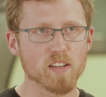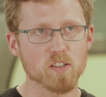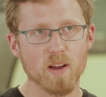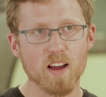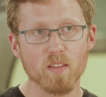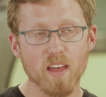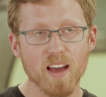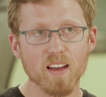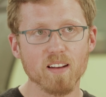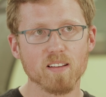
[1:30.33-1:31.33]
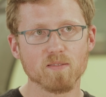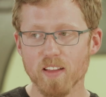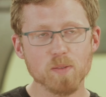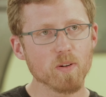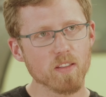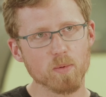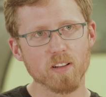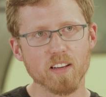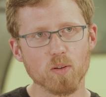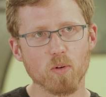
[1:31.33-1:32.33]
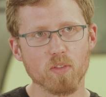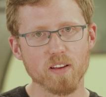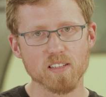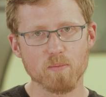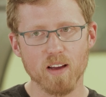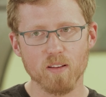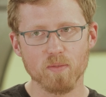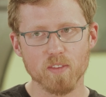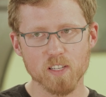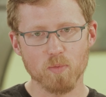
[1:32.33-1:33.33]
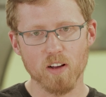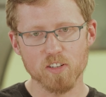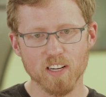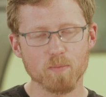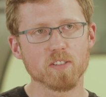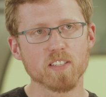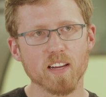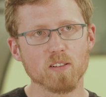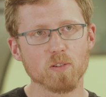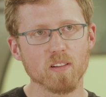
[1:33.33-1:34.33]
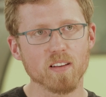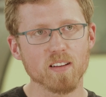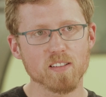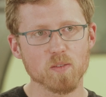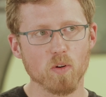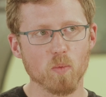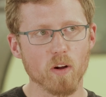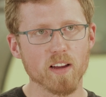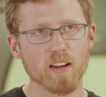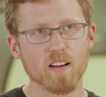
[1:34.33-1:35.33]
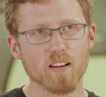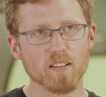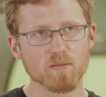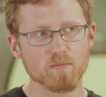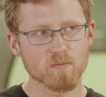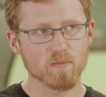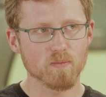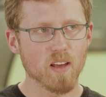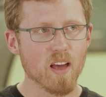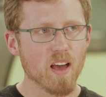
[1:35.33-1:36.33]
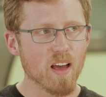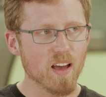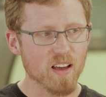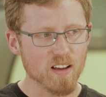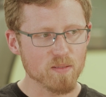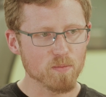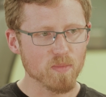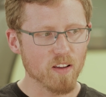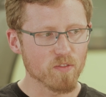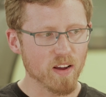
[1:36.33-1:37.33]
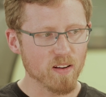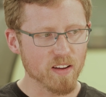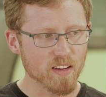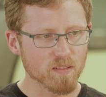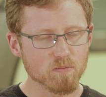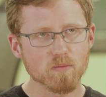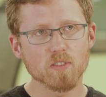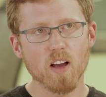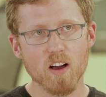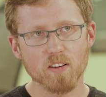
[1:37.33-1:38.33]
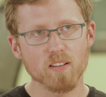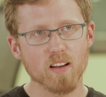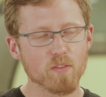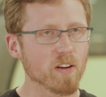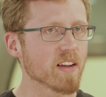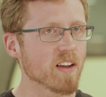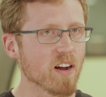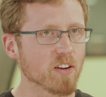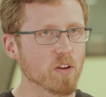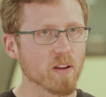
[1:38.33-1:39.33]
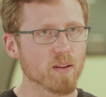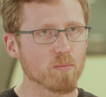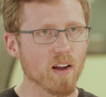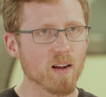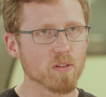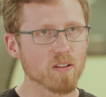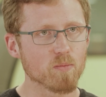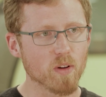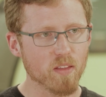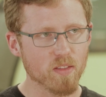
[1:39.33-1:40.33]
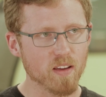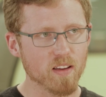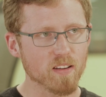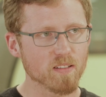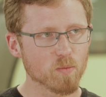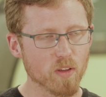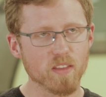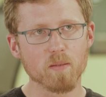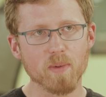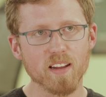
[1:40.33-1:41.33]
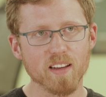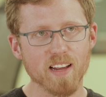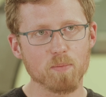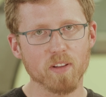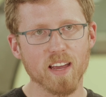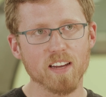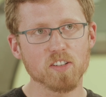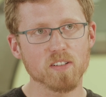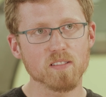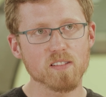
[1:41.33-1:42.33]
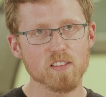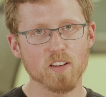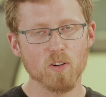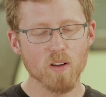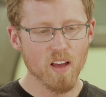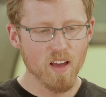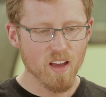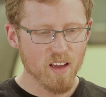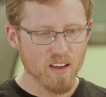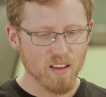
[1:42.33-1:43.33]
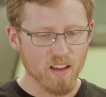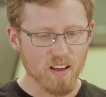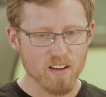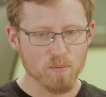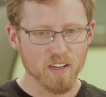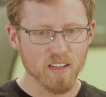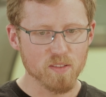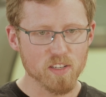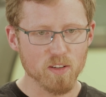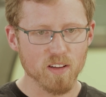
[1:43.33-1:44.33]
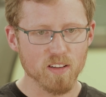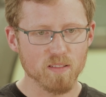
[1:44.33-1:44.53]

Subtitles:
around that. And that's one of the really cool things about this project particularly is we're working on a very concrete problem with an immediate application. So it gives you